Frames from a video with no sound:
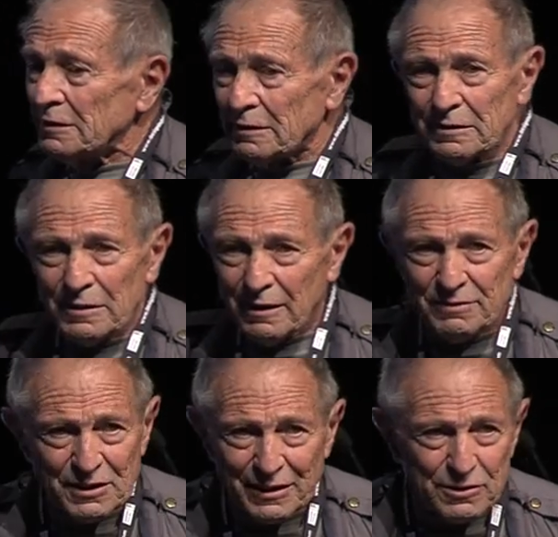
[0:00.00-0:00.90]
didn't have
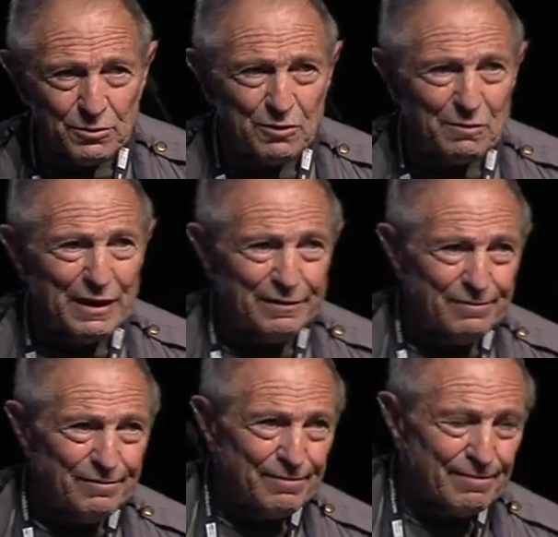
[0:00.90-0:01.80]
sex with men.
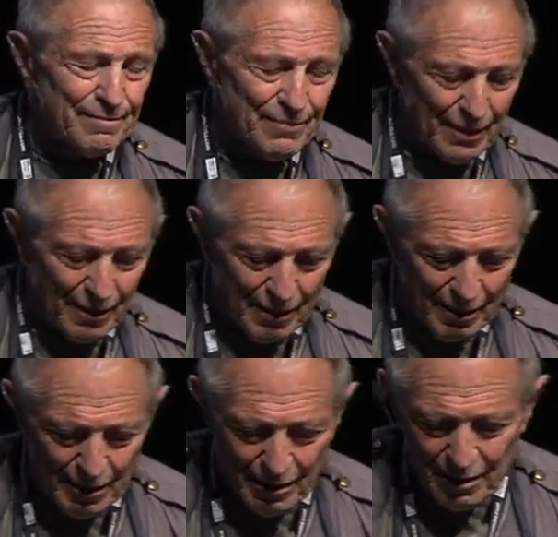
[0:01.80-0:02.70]

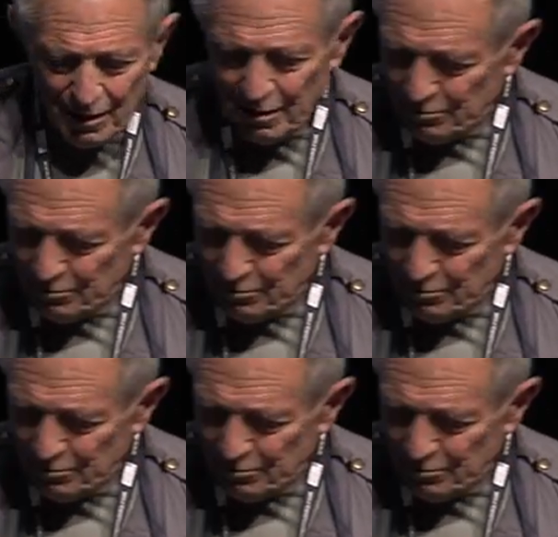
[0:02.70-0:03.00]
And